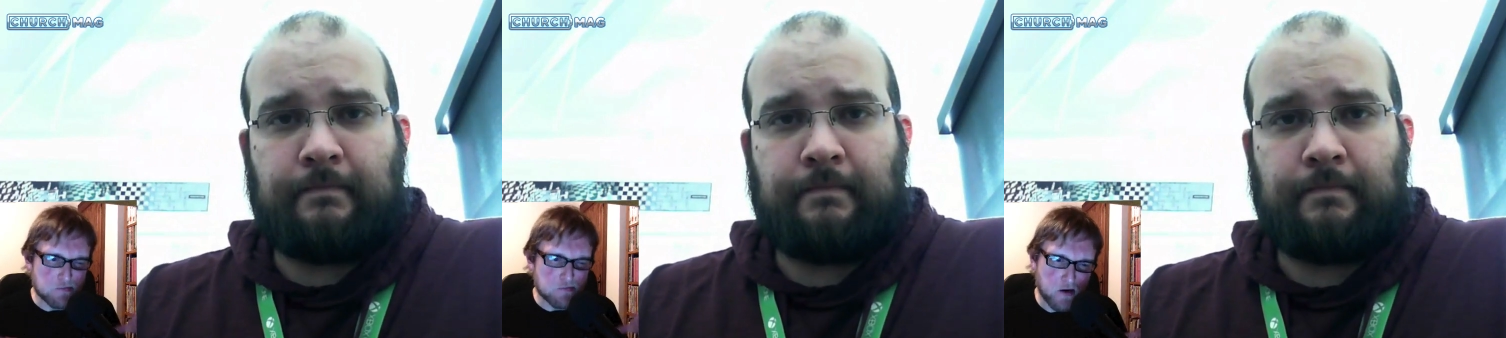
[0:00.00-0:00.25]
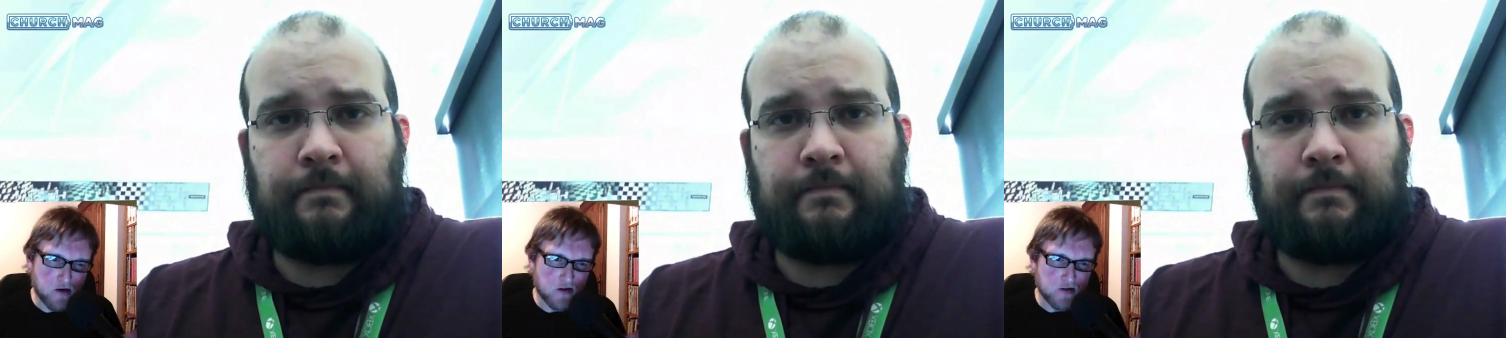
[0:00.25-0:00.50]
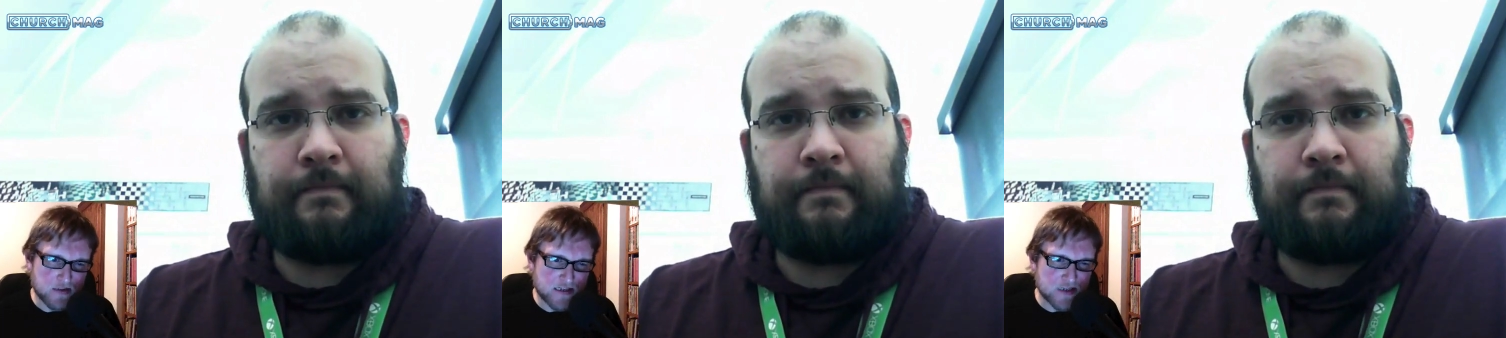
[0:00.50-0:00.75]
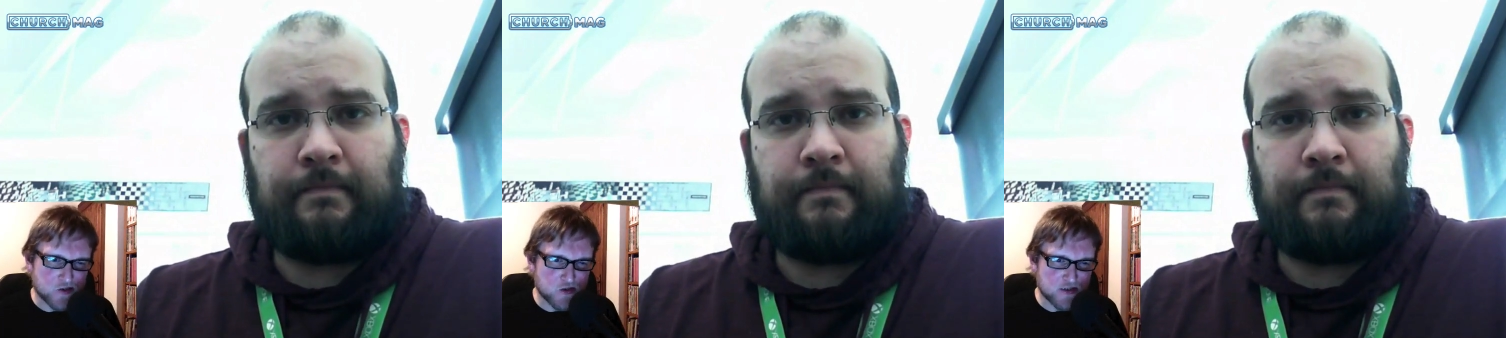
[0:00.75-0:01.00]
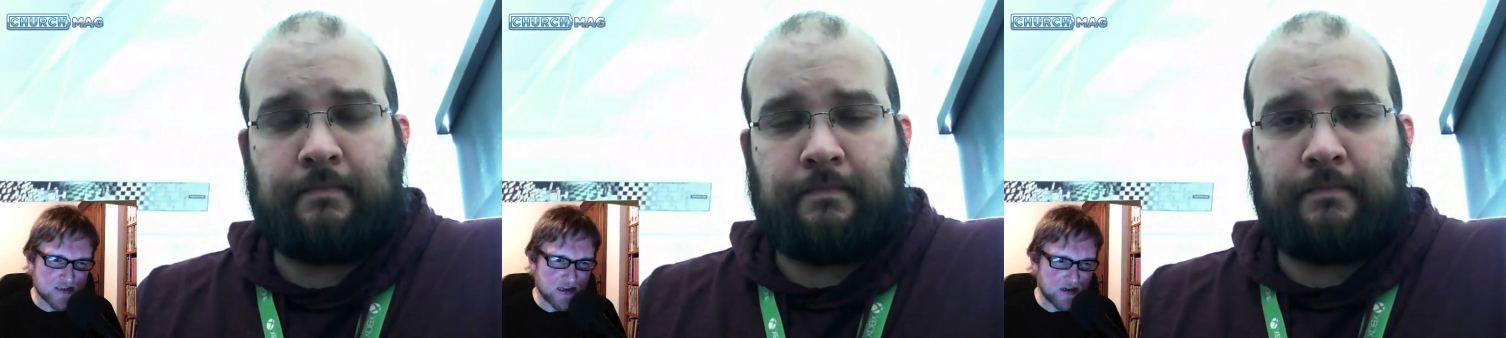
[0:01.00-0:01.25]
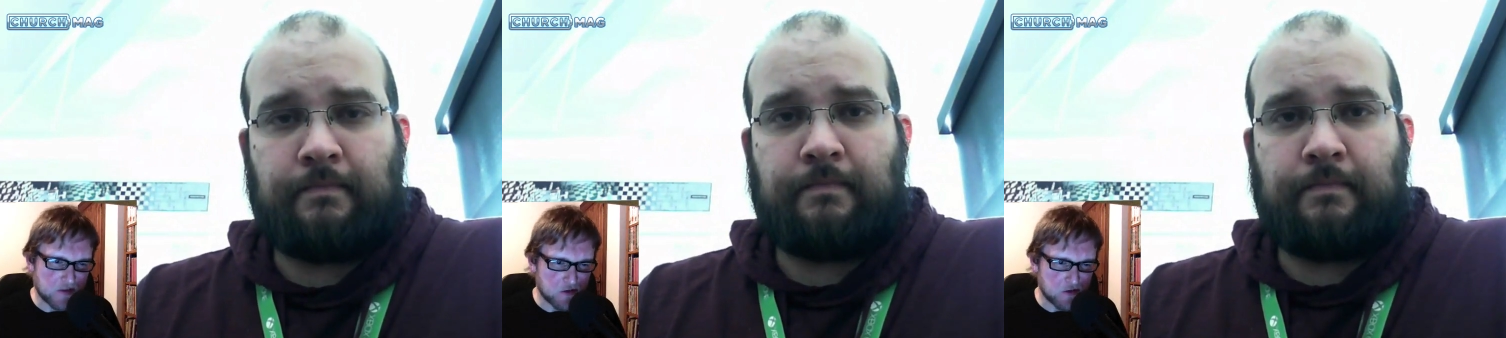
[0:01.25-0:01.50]
Speaker 1: part that gets you excited the
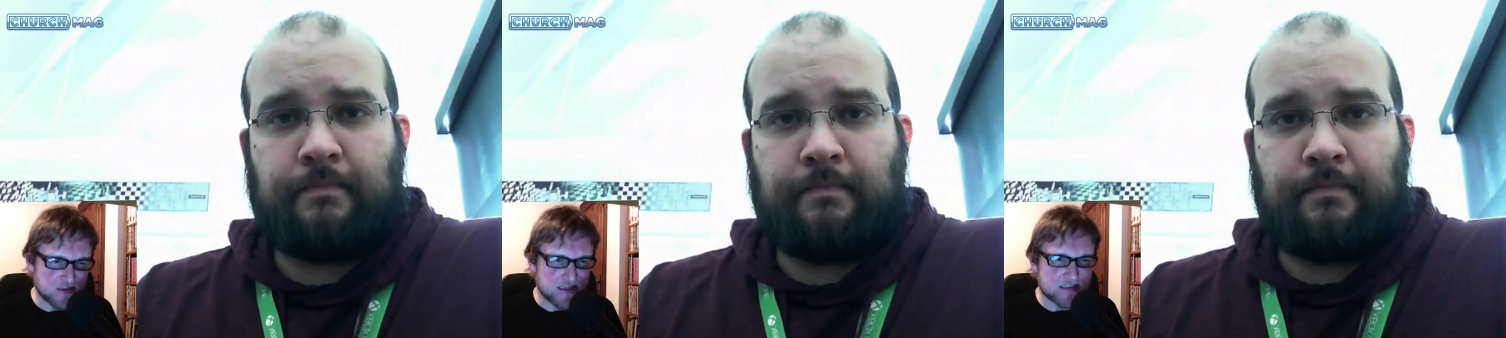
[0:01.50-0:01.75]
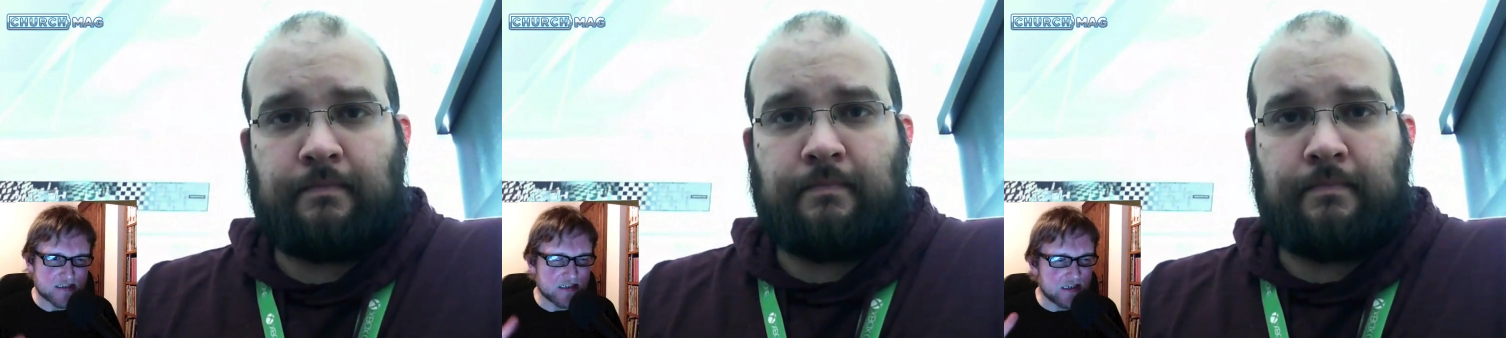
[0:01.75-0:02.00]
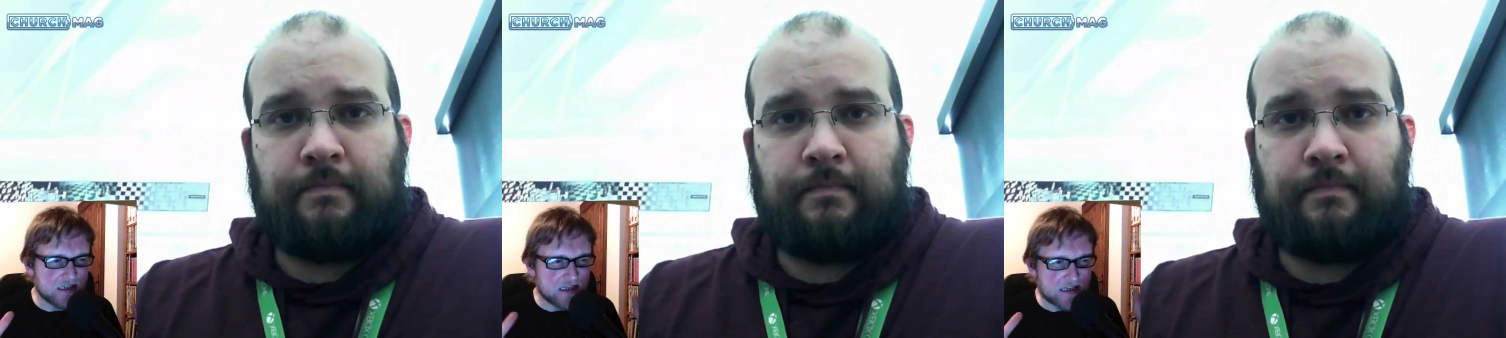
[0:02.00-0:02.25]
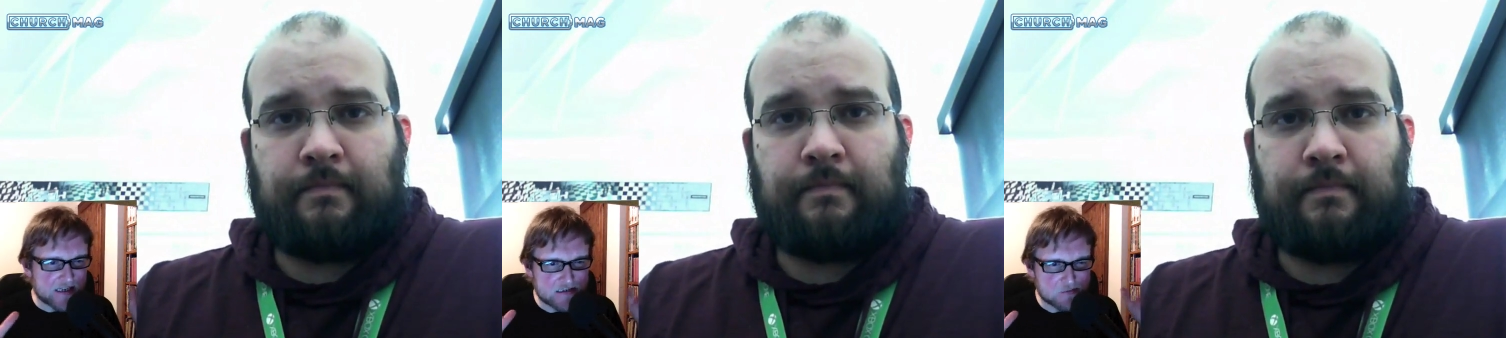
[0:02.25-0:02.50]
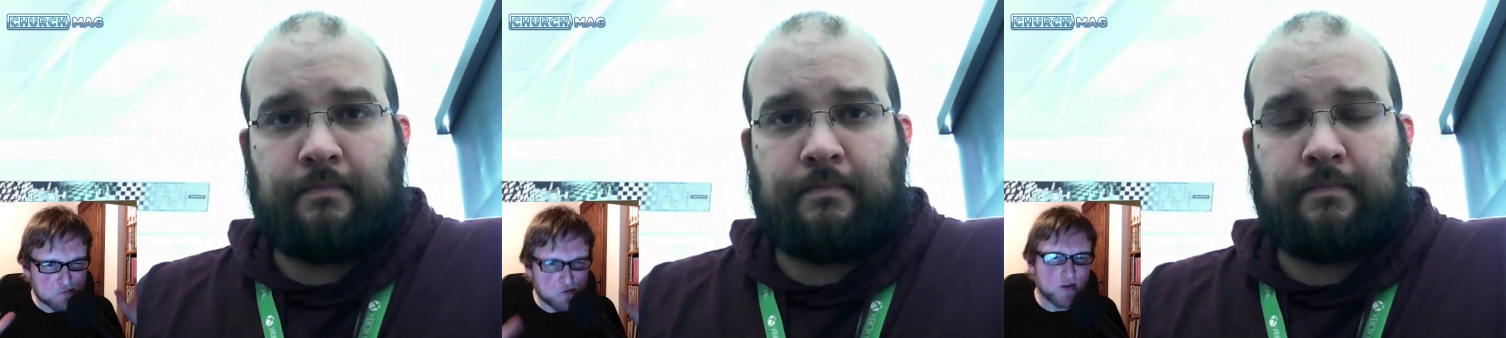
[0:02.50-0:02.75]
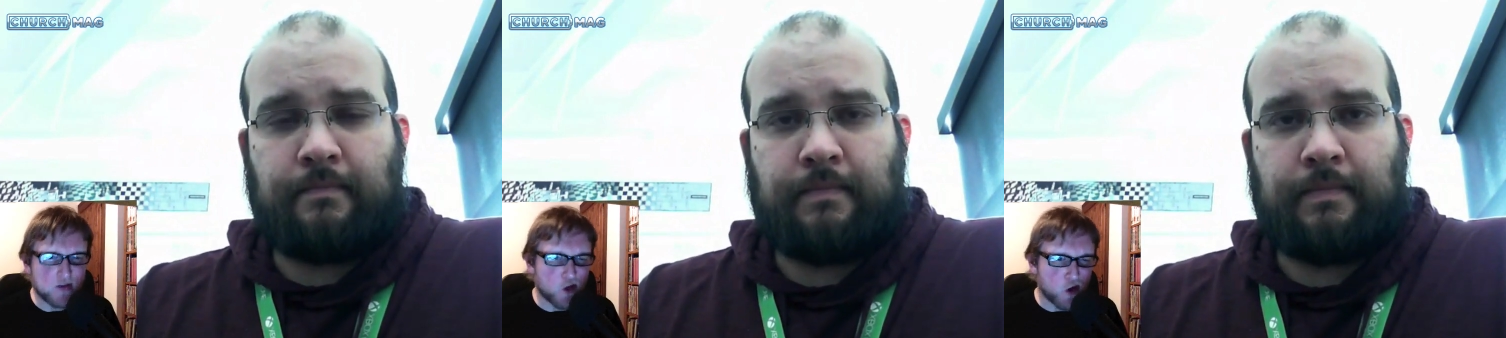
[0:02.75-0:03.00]
most? Is it is it putting
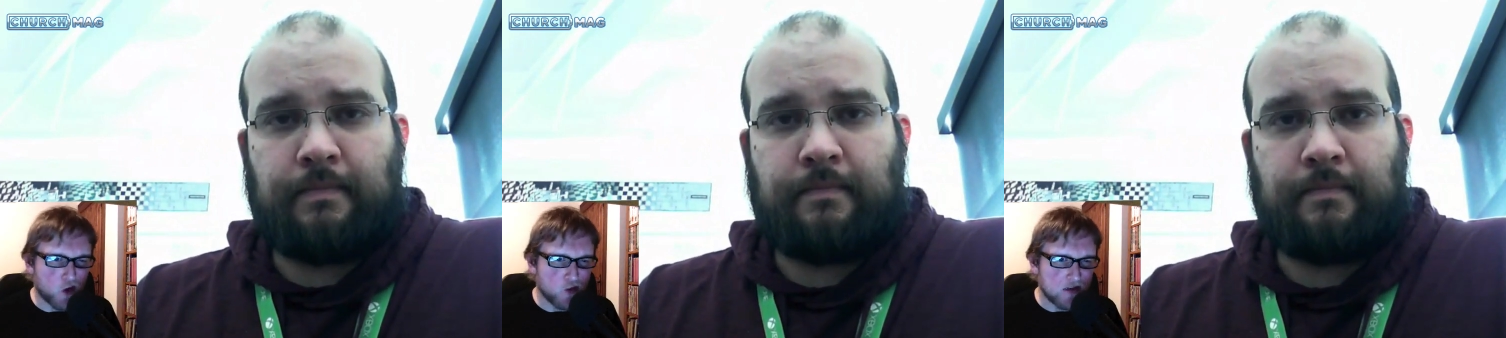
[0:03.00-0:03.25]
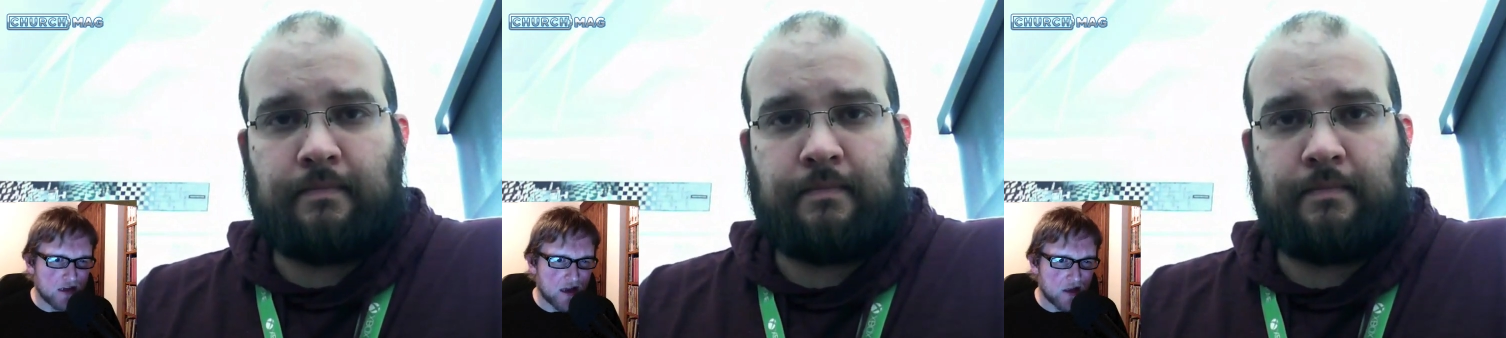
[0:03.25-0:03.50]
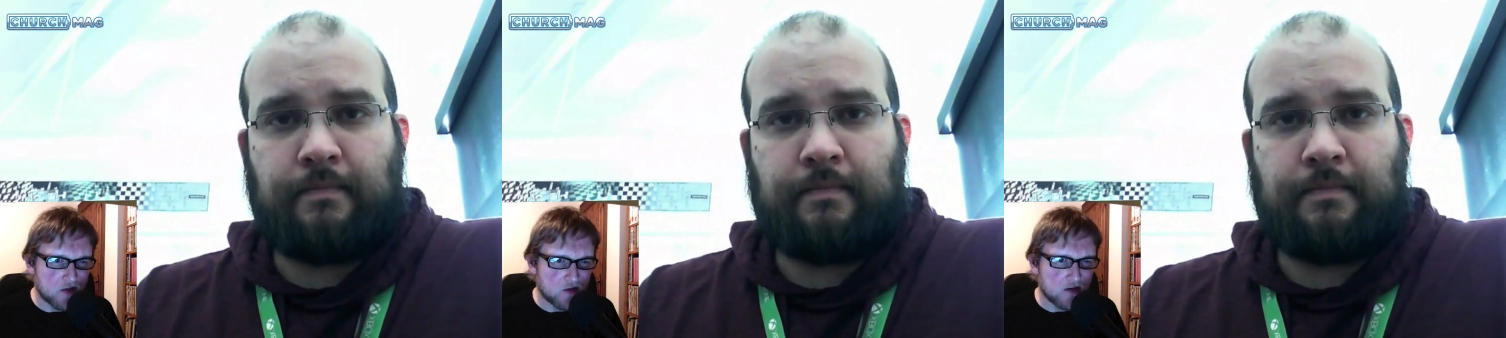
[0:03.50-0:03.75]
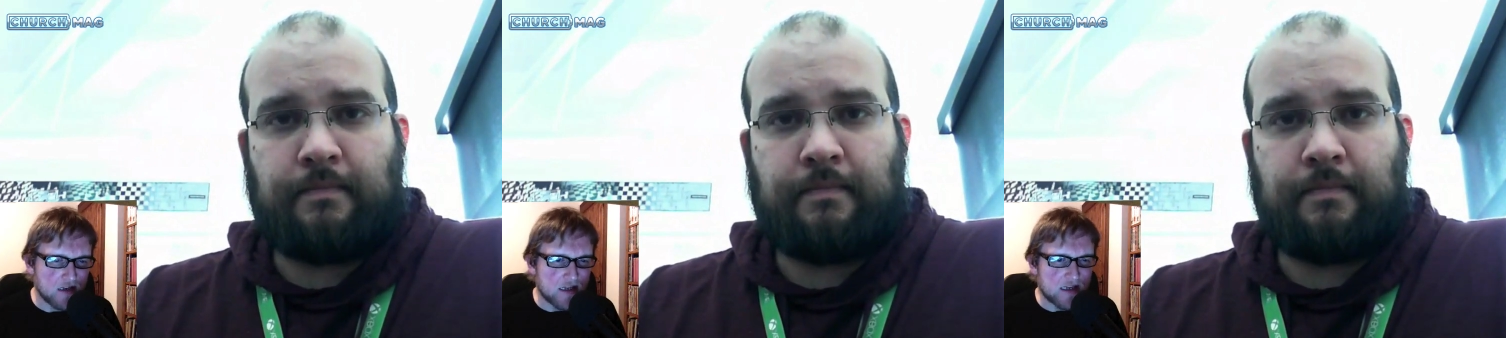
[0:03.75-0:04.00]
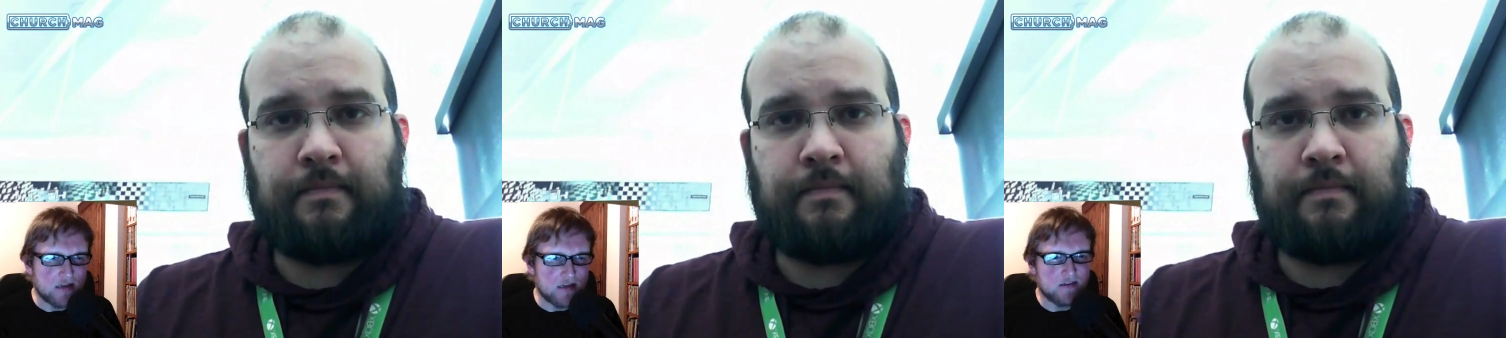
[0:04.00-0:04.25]
the code together? Is